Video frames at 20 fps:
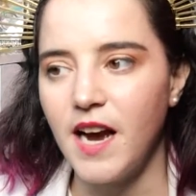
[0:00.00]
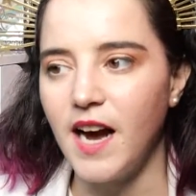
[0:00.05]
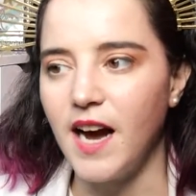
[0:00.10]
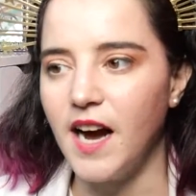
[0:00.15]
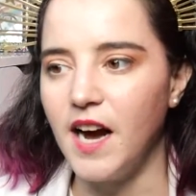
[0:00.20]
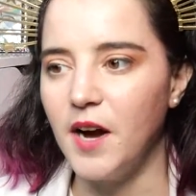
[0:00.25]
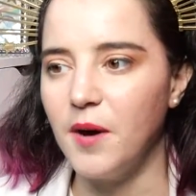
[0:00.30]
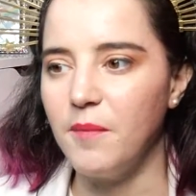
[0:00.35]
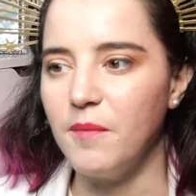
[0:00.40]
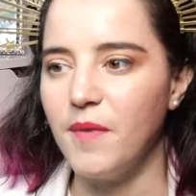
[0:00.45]

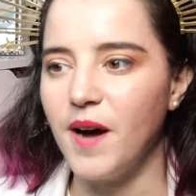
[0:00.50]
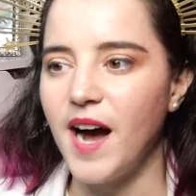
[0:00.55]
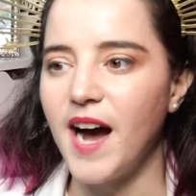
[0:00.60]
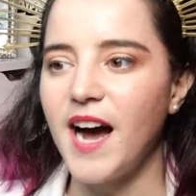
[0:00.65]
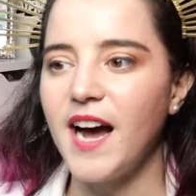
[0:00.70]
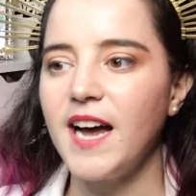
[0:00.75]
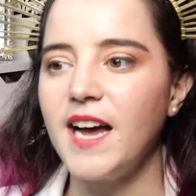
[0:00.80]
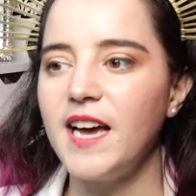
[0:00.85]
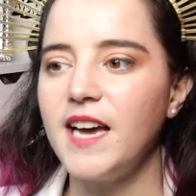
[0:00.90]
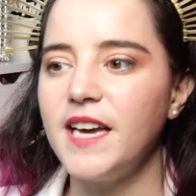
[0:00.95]

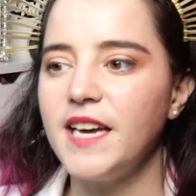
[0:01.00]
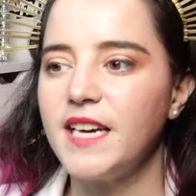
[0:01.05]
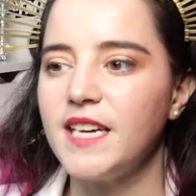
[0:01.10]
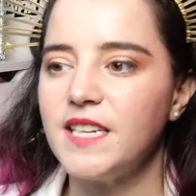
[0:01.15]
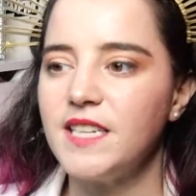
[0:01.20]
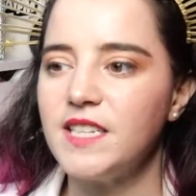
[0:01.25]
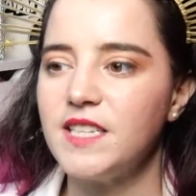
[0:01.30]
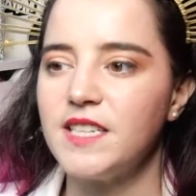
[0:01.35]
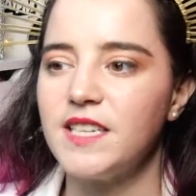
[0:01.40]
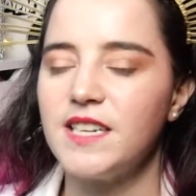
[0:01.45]
I
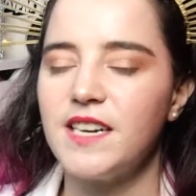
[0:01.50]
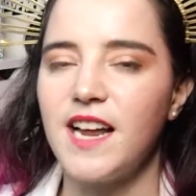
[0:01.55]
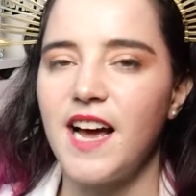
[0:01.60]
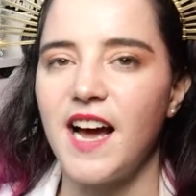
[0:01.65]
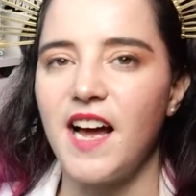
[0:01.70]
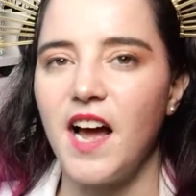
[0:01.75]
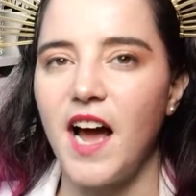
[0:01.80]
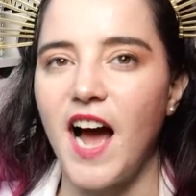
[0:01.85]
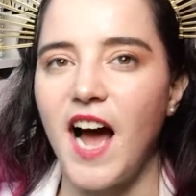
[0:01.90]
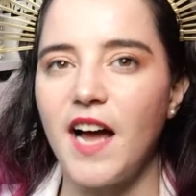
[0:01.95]

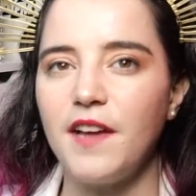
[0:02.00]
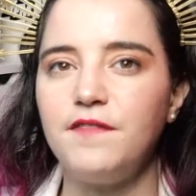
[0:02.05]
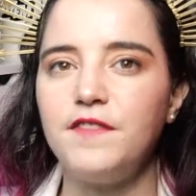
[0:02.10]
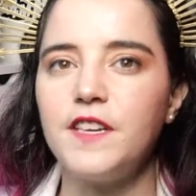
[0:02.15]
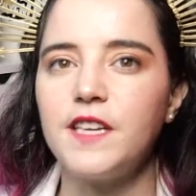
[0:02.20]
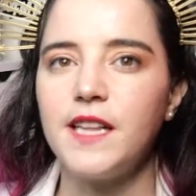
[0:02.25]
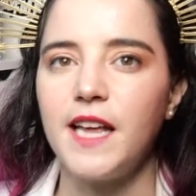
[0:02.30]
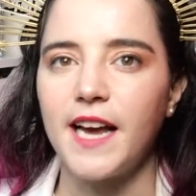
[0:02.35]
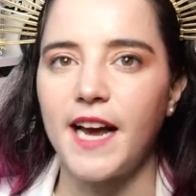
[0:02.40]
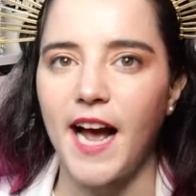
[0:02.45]

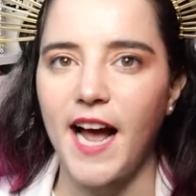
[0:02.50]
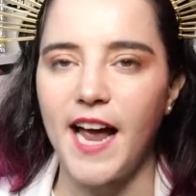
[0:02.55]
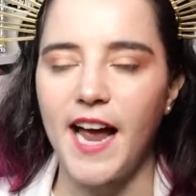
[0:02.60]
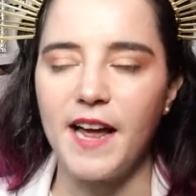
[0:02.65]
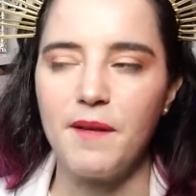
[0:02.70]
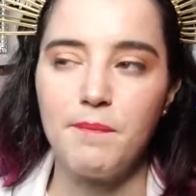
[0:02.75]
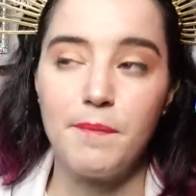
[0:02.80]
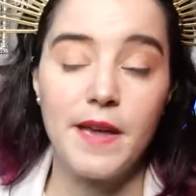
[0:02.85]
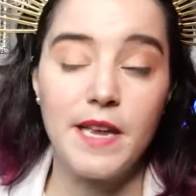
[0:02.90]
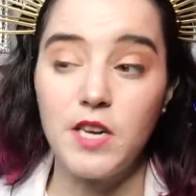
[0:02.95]
feel like
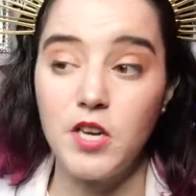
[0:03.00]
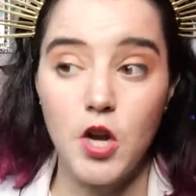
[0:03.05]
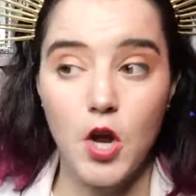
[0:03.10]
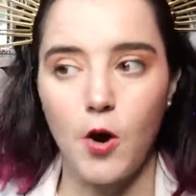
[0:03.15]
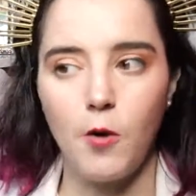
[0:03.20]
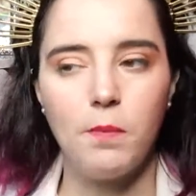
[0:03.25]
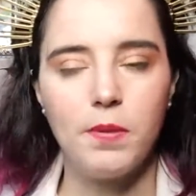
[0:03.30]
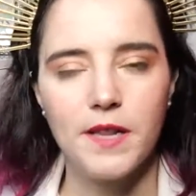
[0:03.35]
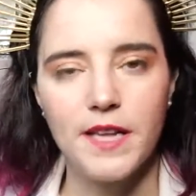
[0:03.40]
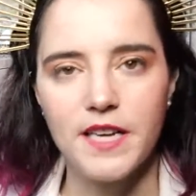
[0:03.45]
I made
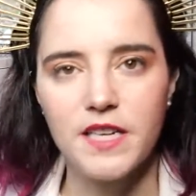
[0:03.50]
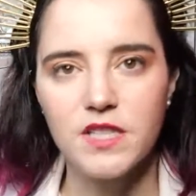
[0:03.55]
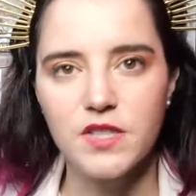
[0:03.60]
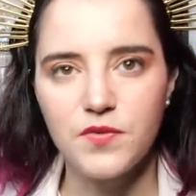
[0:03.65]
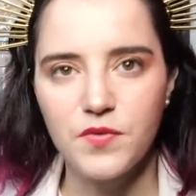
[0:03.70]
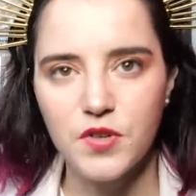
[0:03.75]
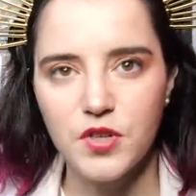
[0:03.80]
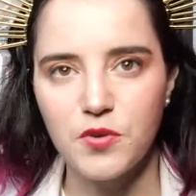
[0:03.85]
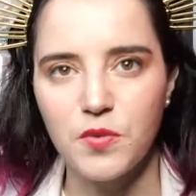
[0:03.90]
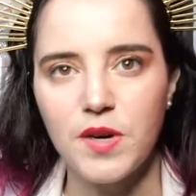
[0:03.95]
no plans
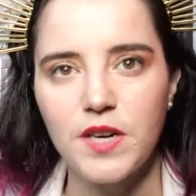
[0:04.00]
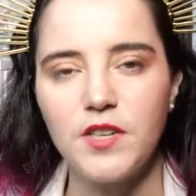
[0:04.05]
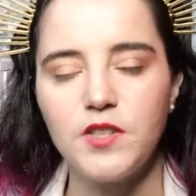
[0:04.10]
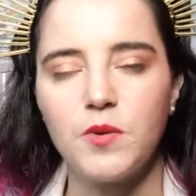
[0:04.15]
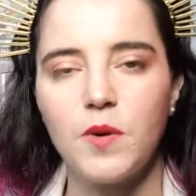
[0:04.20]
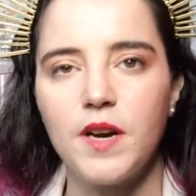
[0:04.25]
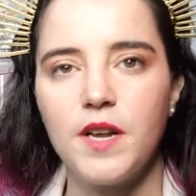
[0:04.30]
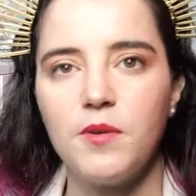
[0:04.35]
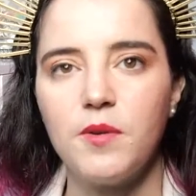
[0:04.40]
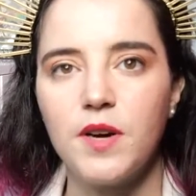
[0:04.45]
for
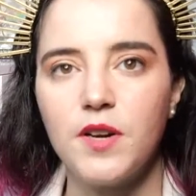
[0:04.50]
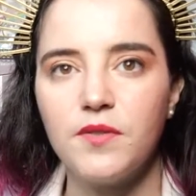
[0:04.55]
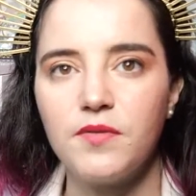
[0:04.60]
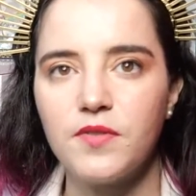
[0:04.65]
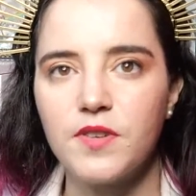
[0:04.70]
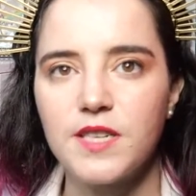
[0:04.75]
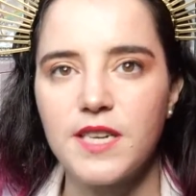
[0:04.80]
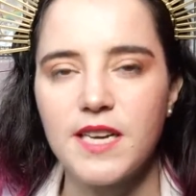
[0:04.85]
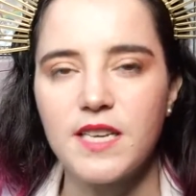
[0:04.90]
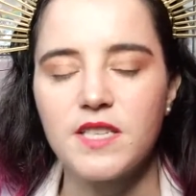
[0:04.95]
2021
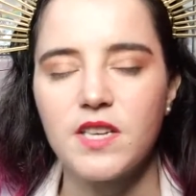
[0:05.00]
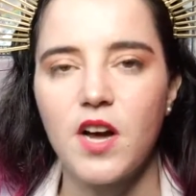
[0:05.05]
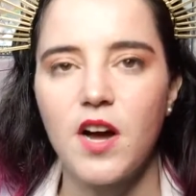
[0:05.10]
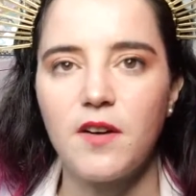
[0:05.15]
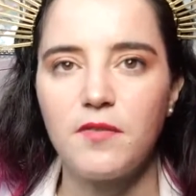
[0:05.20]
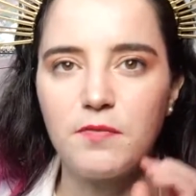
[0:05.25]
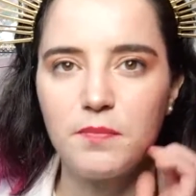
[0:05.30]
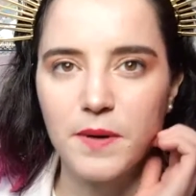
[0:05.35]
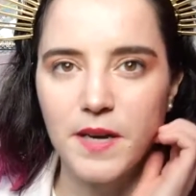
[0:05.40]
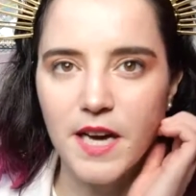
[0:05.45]
for days
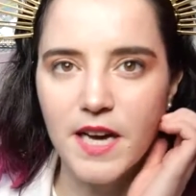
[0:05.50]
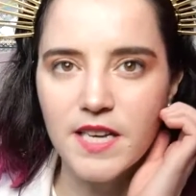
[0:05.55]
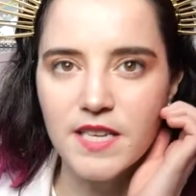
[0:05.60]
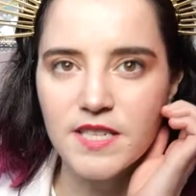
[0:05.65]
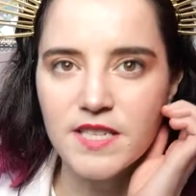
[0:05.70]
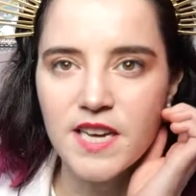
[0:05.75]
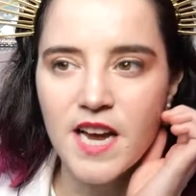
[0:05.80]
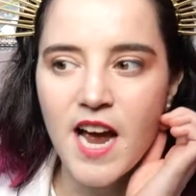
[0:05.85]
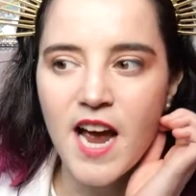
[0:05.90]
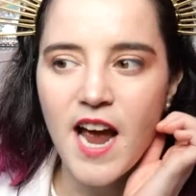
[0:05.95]
off
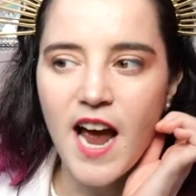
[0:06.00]
because